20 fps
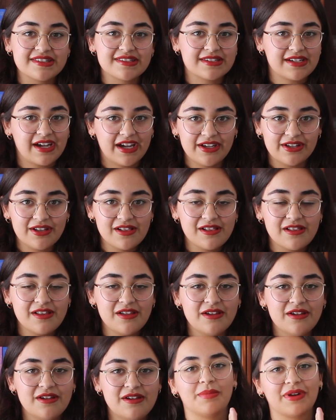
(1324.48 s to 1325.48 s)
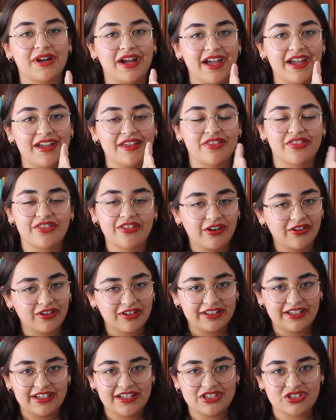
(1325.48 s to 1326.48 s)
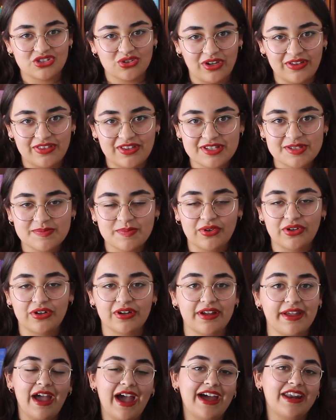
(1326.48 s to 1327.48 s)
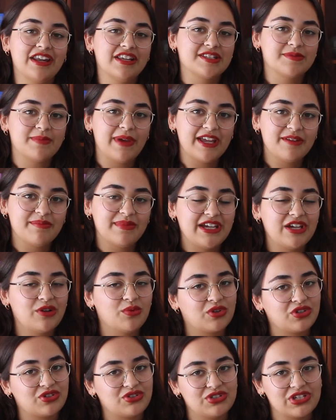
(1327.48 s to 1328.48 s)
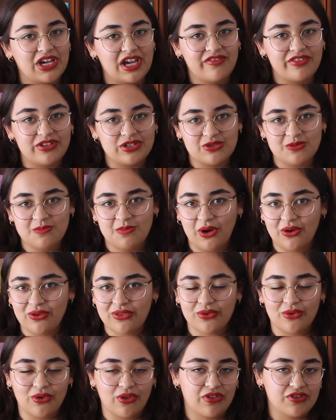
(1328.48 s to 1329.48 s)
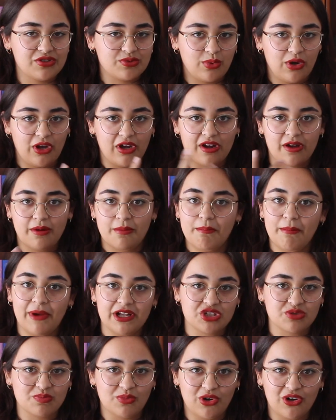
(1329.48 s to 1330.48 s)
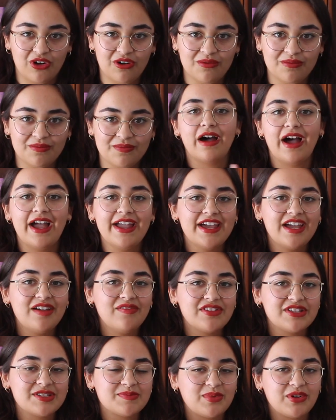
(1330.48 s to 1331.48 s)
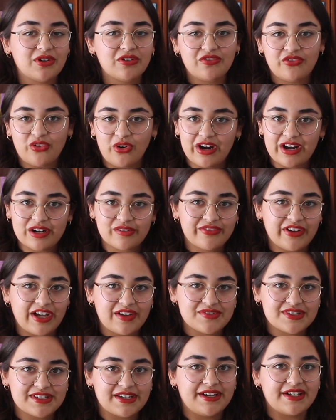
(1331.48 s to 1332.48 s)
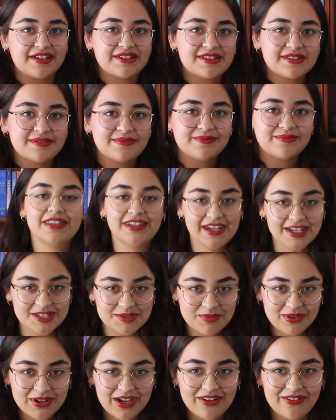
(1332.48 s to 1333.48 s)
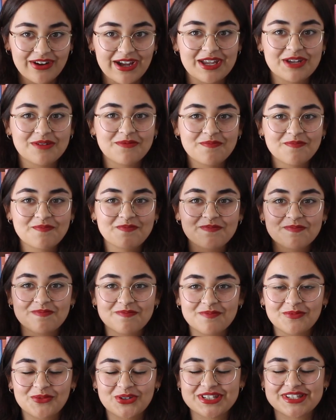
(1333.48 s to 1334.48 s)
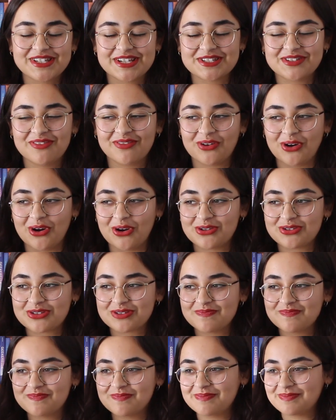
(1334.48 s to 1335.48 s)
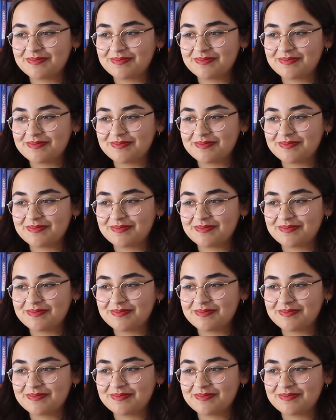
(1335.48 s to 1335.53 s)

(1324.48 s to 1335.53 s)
style. But I thoroughly enjoyed this book, and it's made me want to dive into both authors' work much more. I gave this book 4 out of 5 stars. The next book I read was Six of Crows,